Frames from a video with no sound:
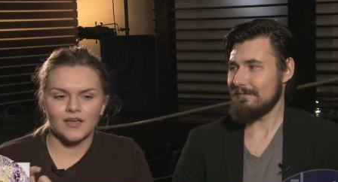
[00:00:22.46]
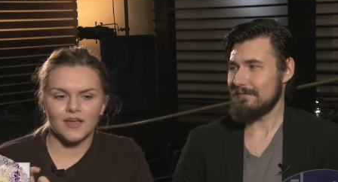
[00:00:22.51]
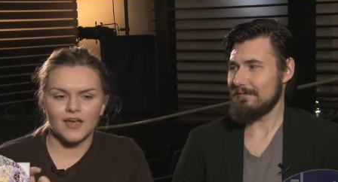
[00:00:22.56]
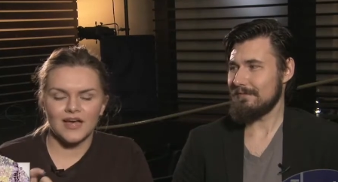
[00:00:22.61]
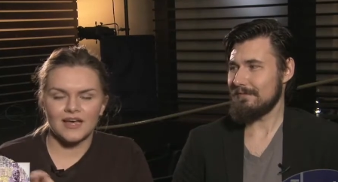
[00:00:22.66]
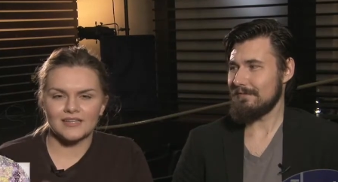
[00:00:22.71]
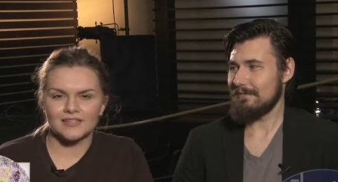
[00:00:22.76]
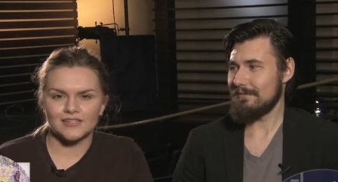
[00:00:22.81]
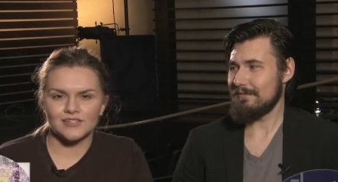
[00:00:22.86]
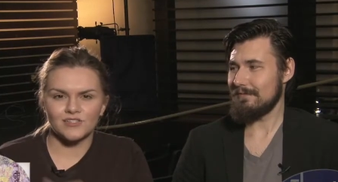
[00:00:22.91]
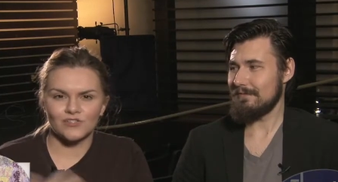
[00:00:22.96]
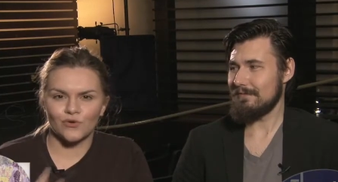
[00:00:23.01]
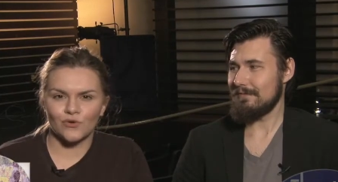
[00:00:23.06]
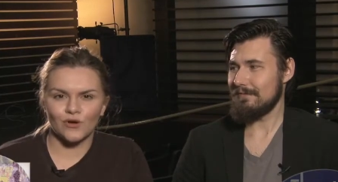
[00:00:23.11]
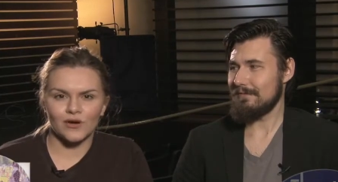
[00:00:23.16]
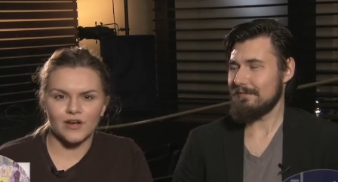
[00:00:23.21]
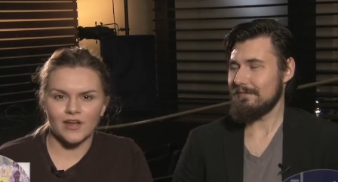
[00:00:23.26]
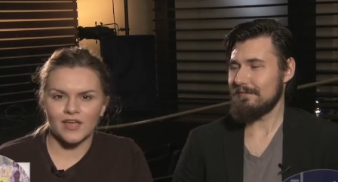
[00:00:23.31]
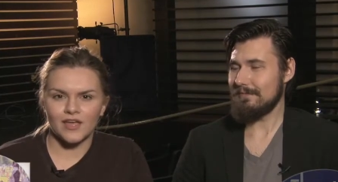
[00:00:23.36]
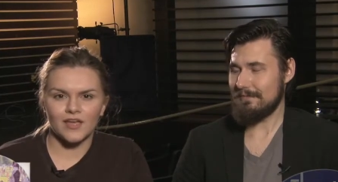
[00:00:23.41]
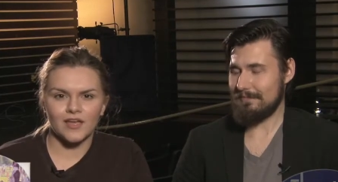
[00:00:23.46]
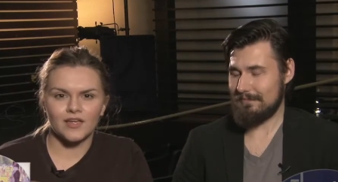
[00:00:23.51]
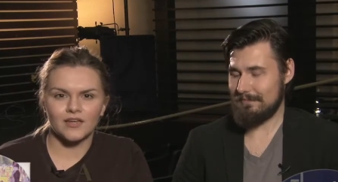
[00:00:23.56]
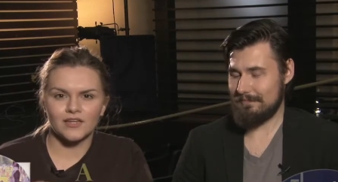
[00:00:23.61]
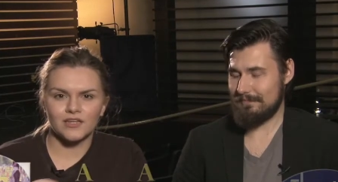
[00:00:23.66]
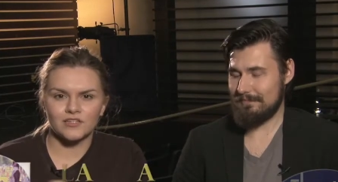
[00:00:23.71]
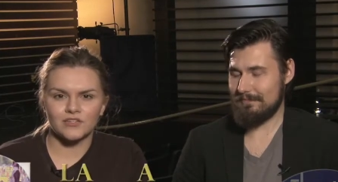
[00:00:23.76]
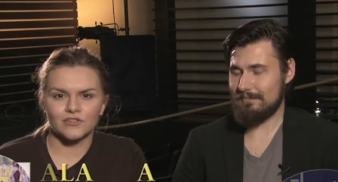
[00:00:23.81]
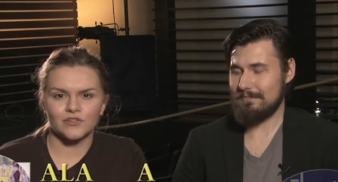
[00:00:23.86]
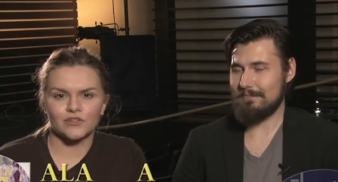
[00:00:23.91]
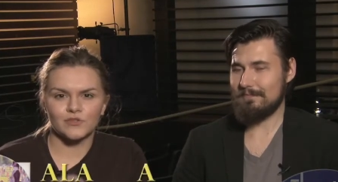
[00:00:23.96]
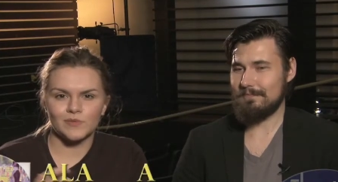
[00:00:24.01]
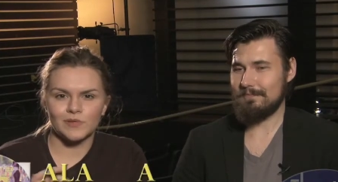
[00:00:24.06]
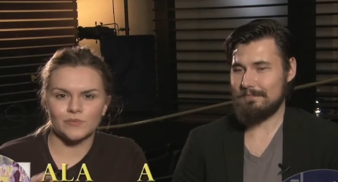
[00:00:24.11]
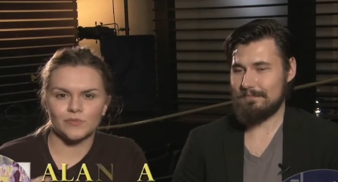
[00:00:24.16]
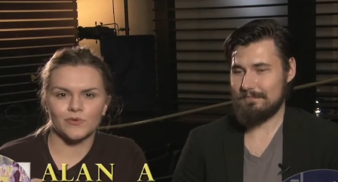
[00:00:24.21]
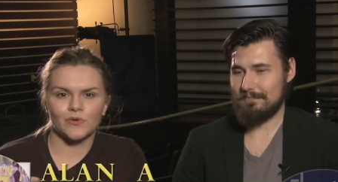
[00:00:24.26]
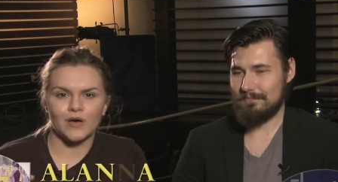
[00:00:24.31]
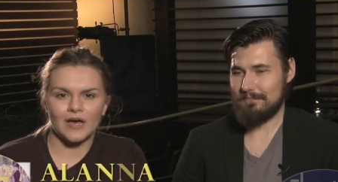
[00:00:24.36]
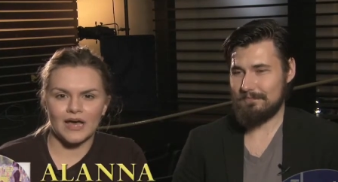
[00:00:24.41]
Speaker 1: has a story and each of those
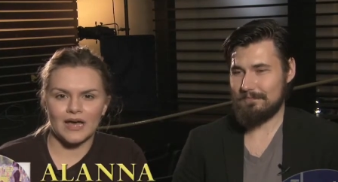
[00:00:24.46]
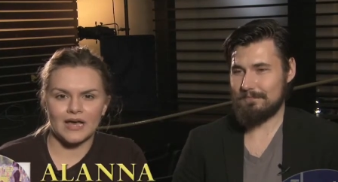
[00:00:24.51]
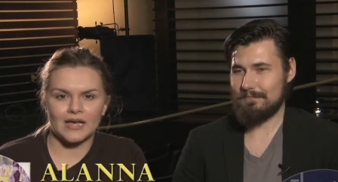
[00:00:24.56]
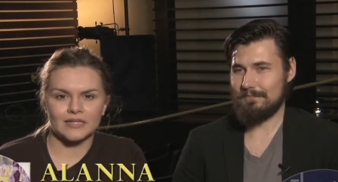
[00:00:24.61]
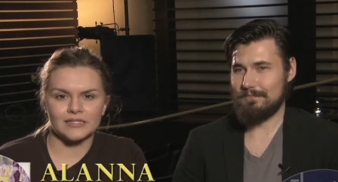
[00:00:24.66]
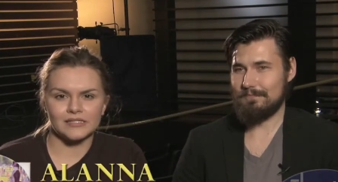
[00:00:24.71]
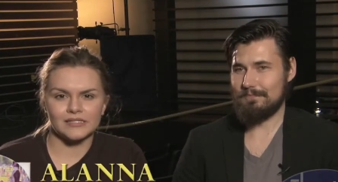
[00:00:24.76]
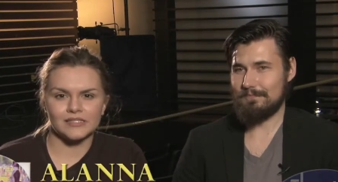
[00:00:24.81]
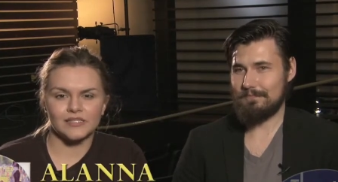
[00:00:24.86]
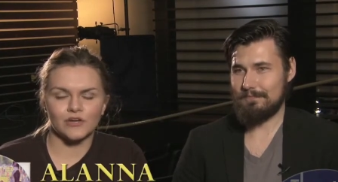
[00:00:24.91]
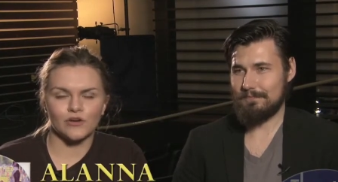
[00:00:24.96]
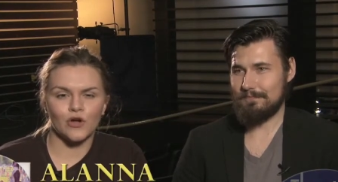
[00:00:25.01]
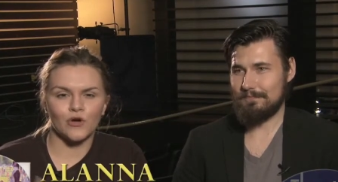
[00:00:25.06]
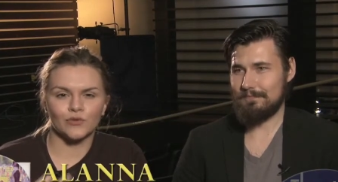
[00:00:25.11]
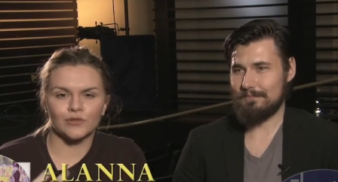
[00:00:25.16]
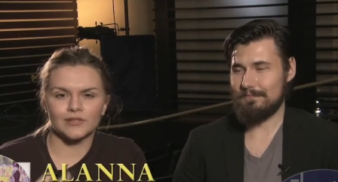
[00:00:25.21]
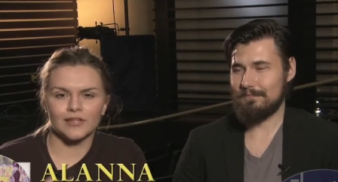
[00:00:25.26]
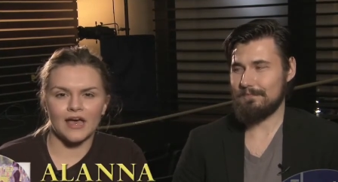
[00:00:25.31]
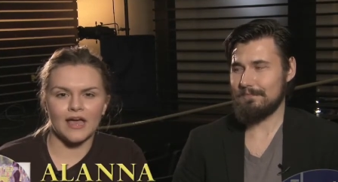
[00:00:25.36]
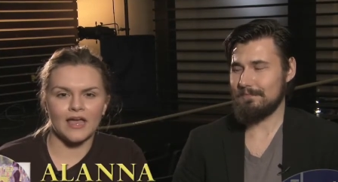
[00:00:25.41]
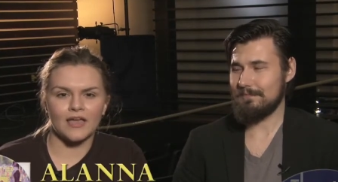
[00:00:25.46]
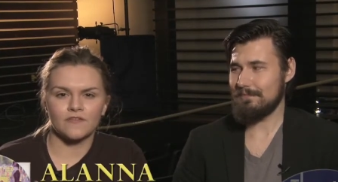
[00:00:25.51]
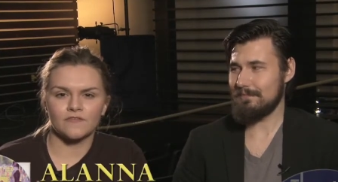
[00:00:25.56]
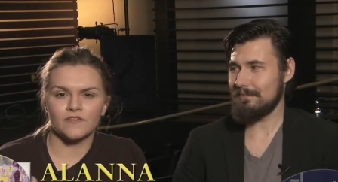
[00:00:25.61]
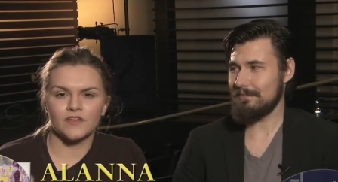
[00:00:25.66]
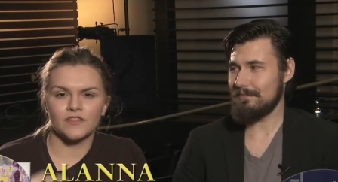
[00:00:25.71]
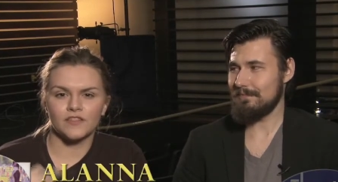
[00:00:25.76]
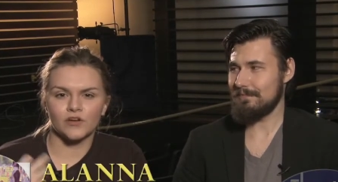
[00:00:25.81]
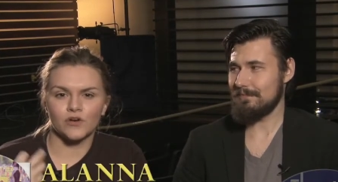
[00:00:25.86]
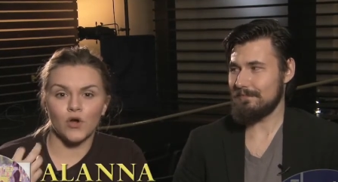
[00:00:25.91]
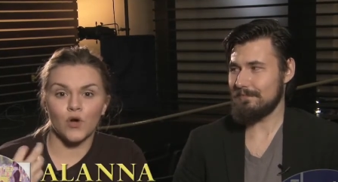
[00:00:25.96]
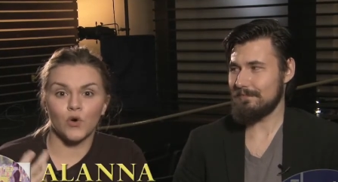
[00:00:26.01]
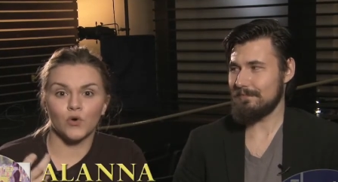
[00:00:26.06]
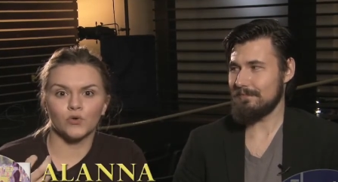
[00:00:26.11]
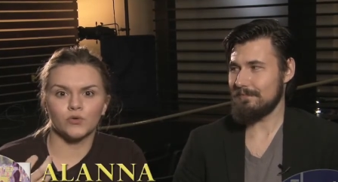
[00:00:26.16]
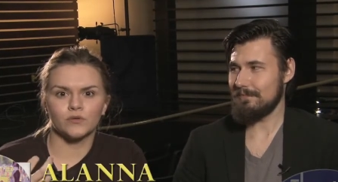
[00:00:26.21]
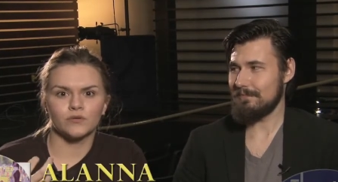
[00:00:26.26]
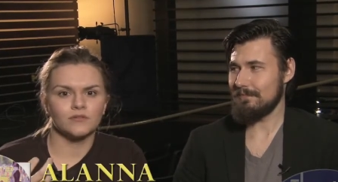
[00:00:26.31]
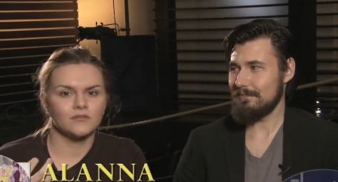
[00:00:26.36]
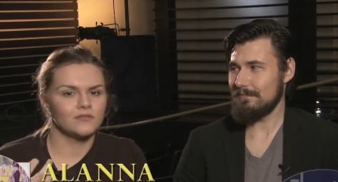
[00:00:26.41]
people has their own life and their
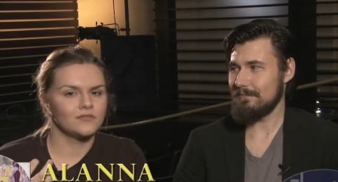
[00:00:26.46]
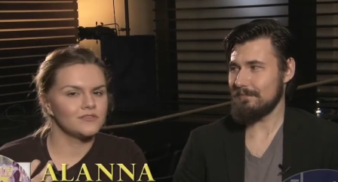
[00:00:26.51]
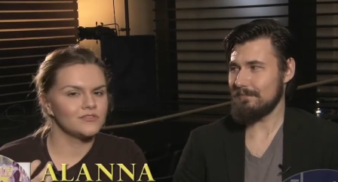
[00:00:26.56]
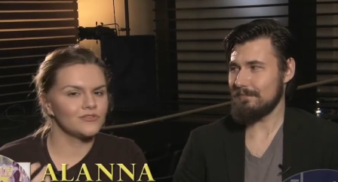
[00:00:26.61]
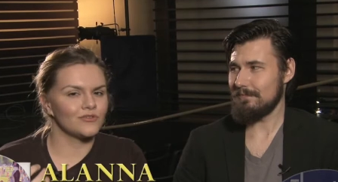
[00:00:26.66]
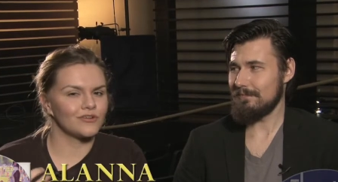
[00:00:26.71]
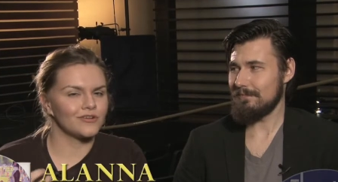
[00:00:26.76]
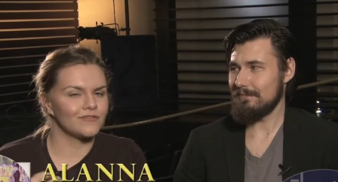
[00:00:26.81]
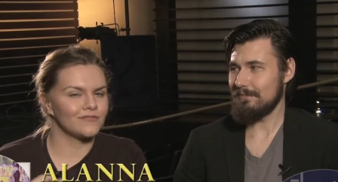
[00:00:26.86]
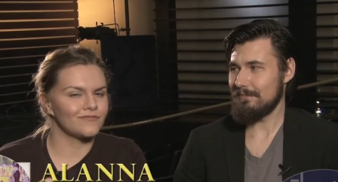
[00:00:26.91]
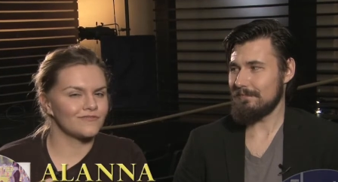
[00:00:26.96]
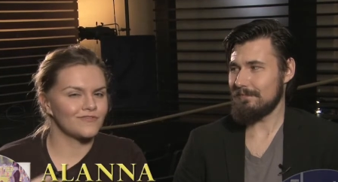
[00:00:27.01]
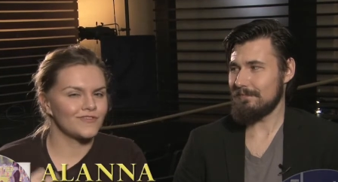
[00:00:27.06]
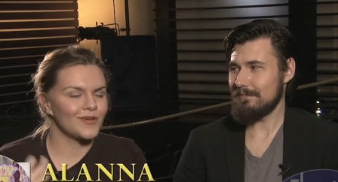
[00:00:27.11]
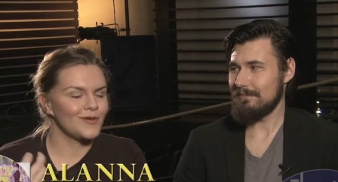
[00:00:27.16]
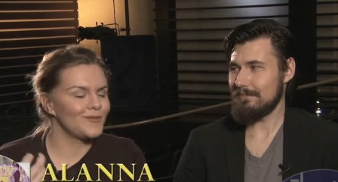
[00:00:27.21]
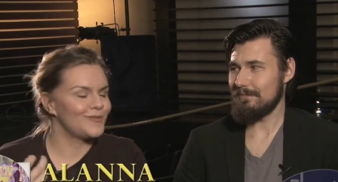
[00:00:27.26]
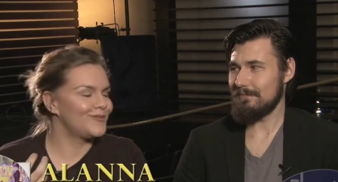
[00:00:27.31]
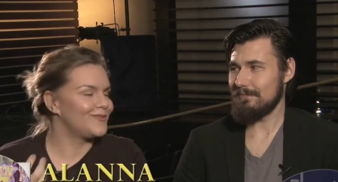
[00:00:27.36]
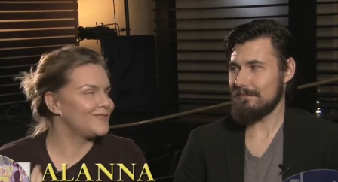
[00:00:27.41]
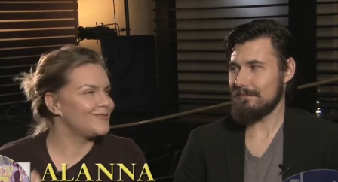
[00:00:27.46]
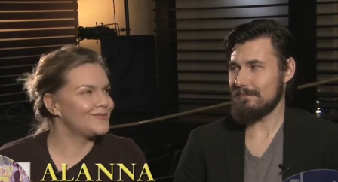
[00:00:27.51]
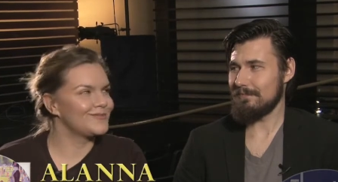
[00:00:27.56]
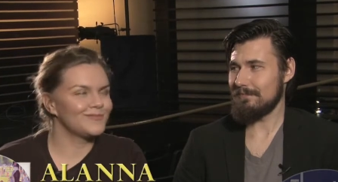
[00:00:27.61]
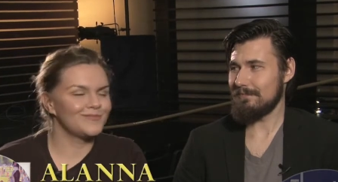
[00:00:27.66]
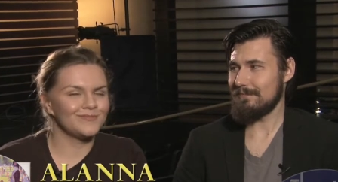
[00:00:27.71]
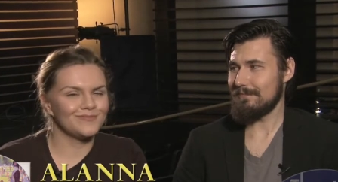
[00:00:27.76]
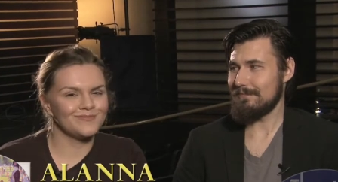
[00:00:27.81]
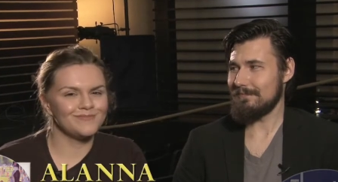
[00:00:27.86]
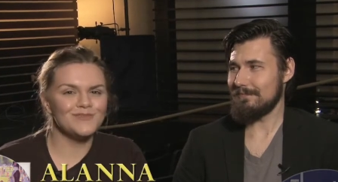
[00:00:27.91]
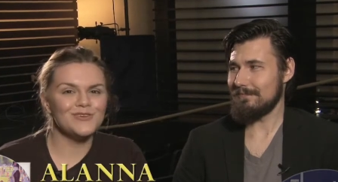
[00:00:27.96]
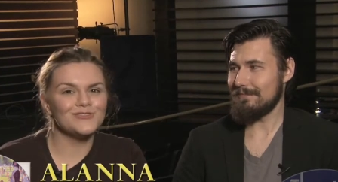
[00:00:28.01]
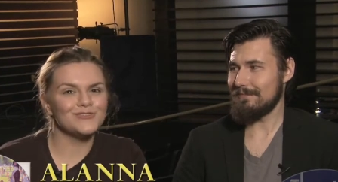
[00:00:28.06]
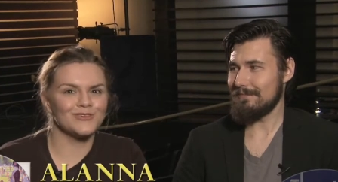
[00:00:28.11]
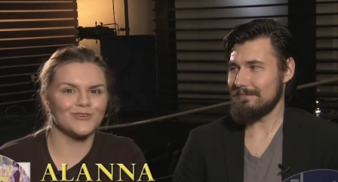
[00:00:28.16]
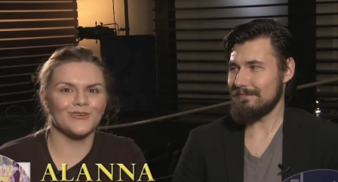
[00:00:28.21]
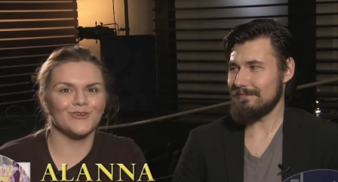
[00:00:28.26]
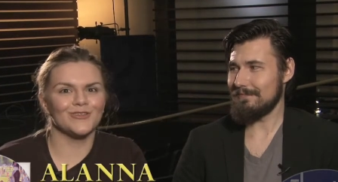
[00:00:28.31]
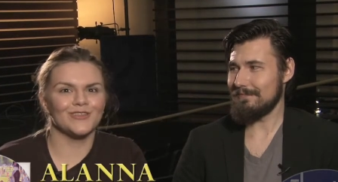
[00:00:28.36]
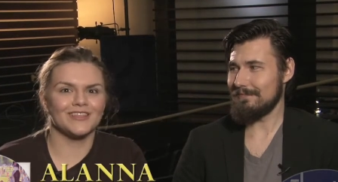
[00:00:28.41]
own sort of
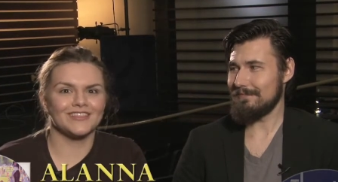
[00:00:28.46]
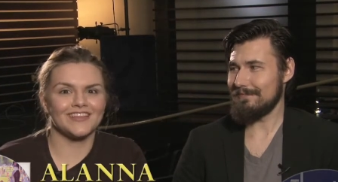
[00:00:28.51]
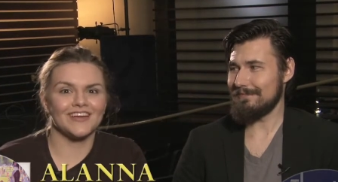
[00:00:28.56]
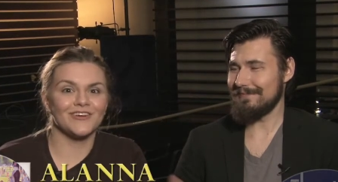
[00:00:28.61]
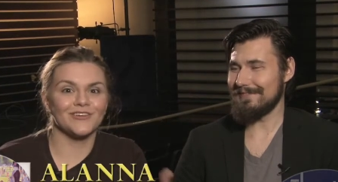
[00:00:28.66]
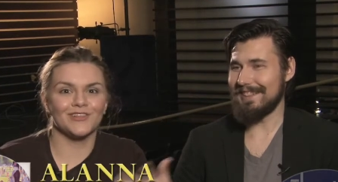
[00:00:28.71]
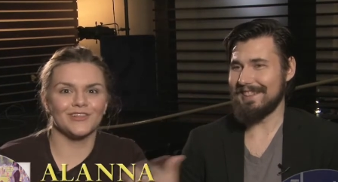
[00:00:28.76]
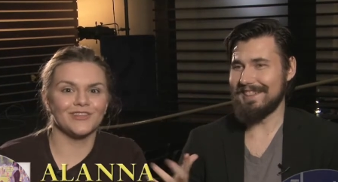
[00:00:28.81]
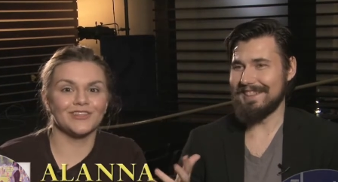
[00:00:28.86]
musical that they're the